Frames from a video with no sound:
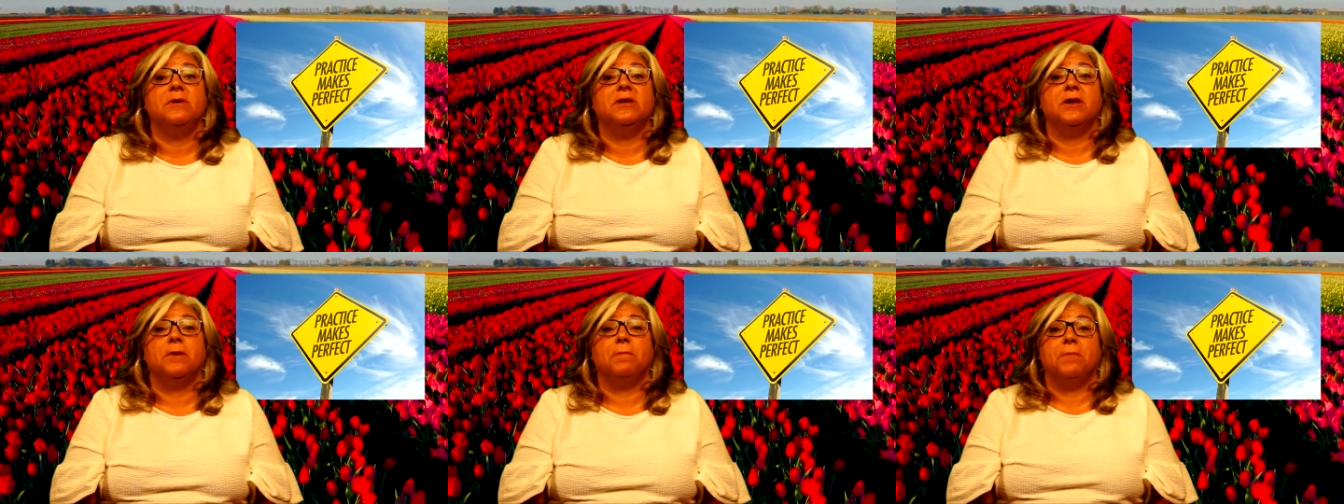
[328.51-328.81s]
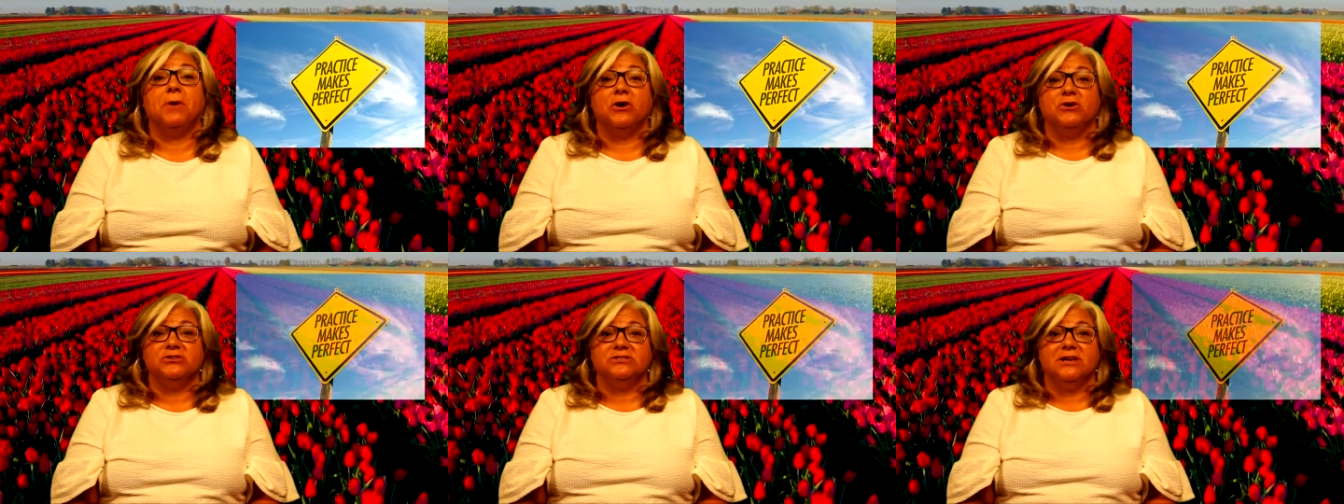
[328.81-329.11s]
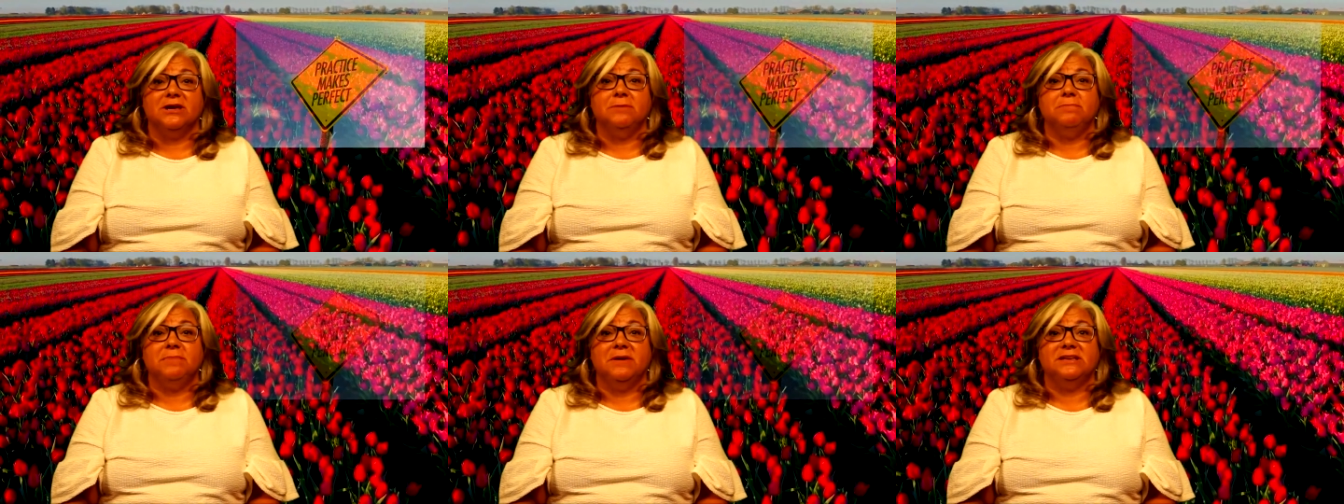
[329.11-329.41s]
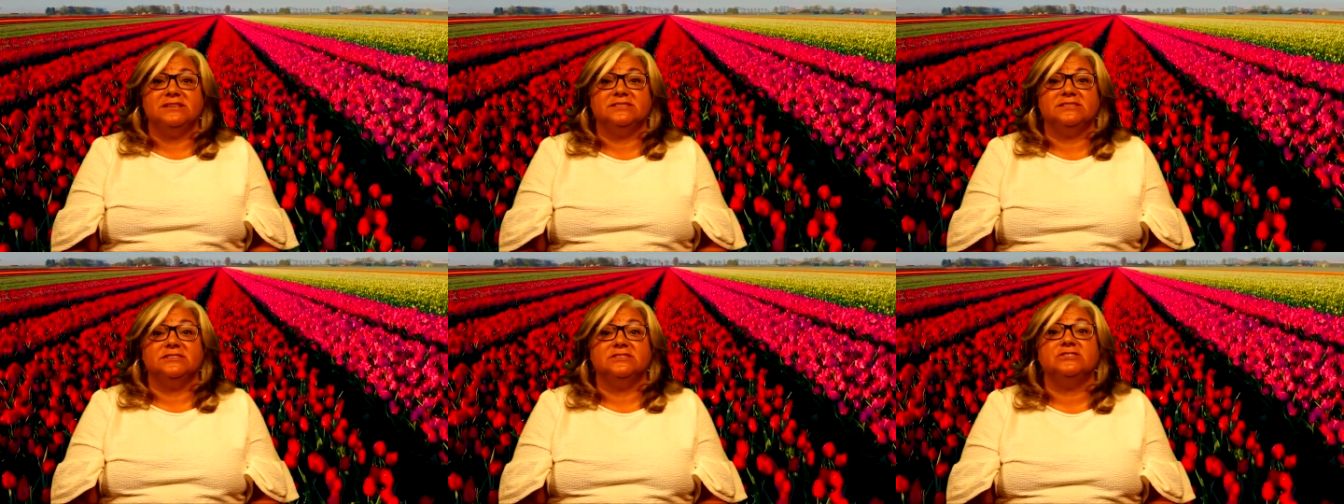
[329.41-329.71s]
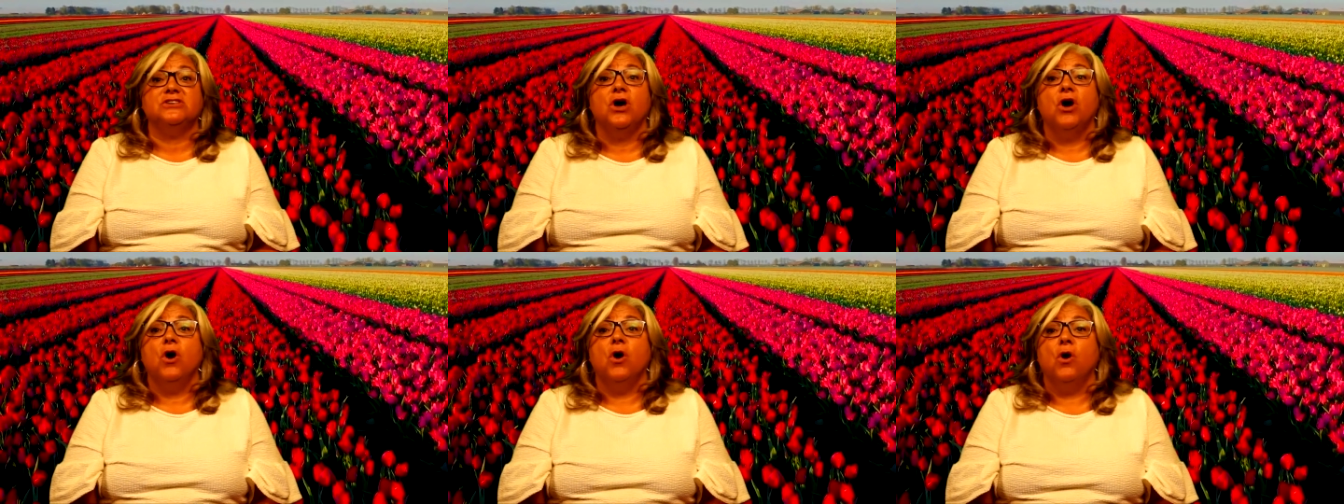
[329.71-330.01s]
on a part-time
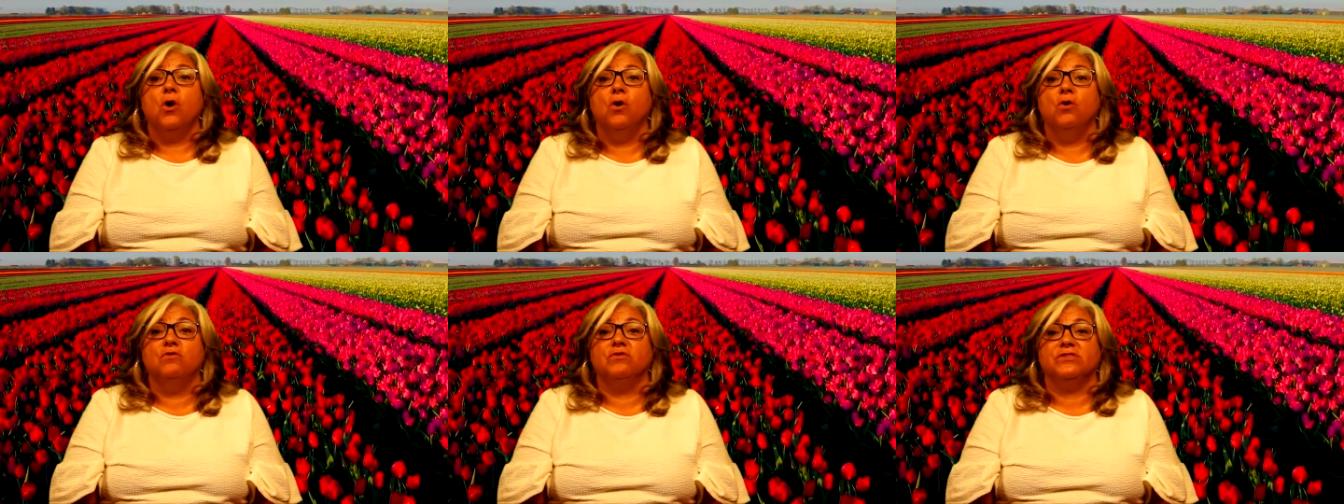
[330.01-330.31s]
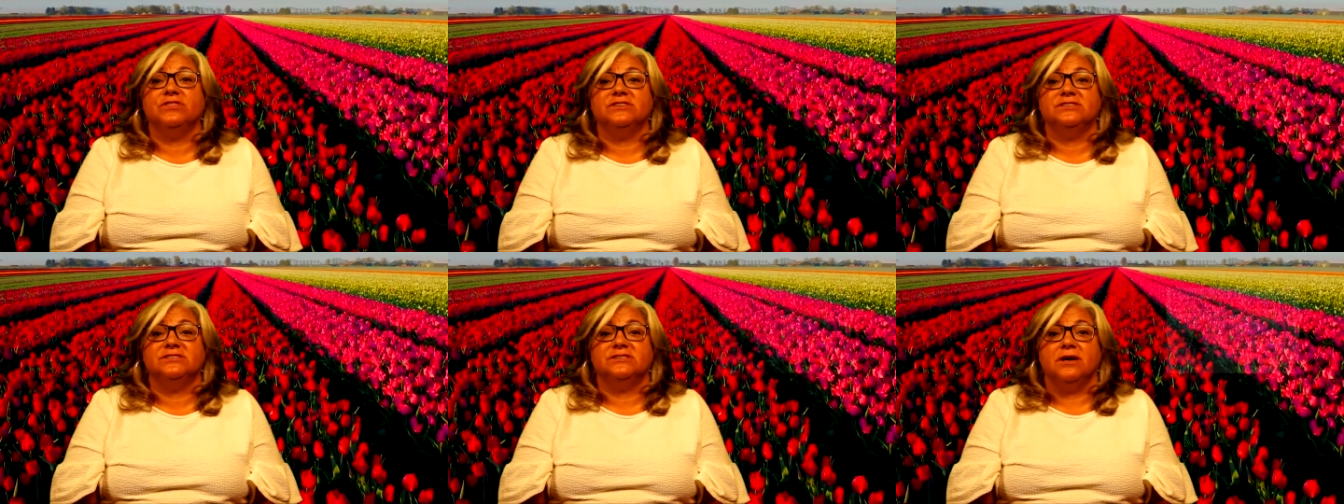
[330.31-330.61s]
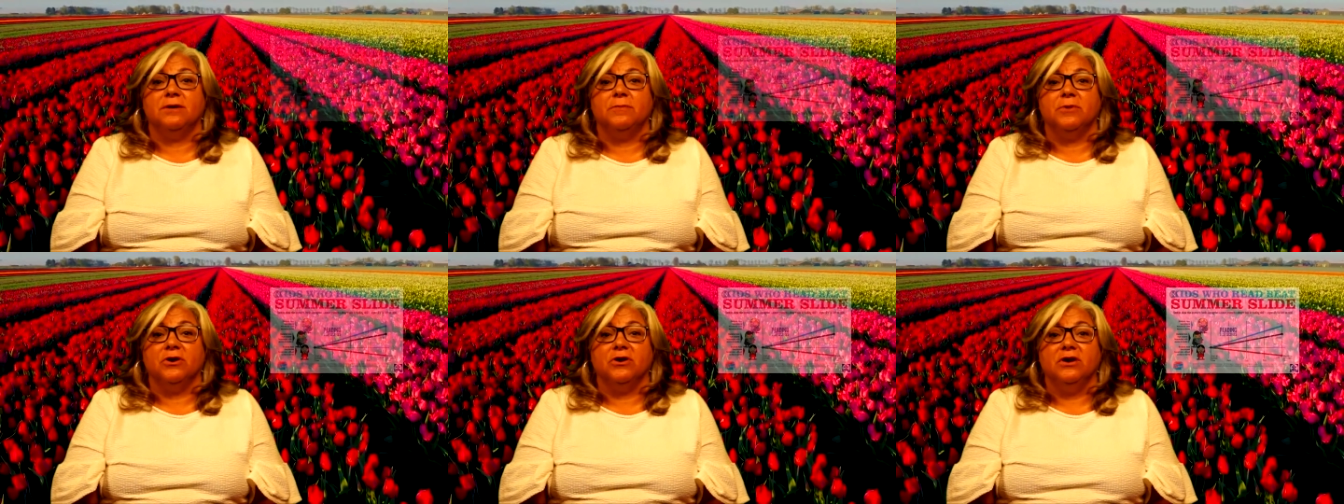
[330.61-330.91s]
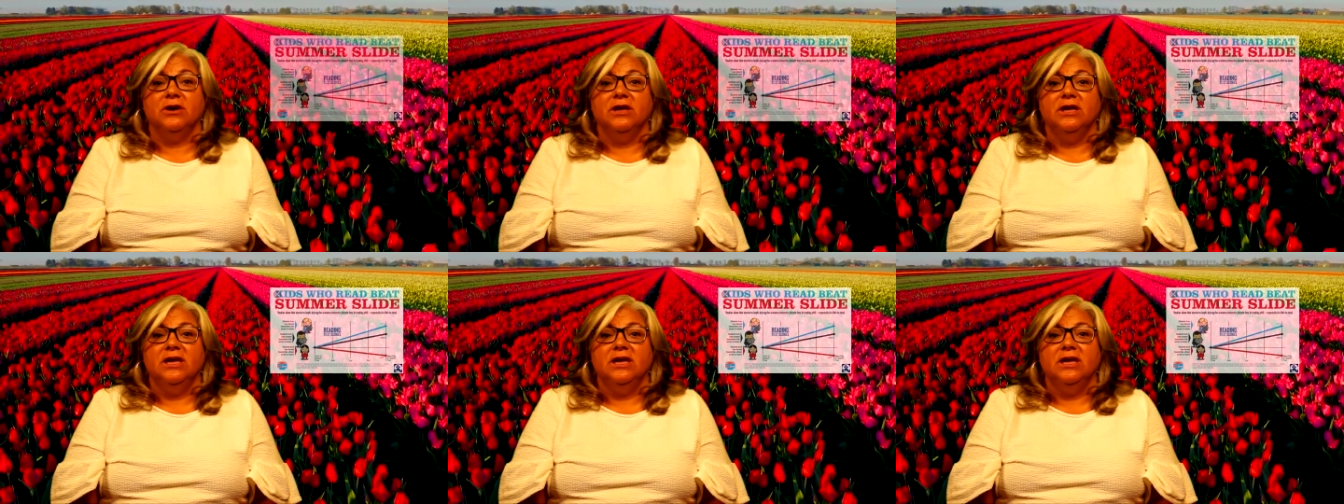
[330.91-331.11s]
basis over the summer.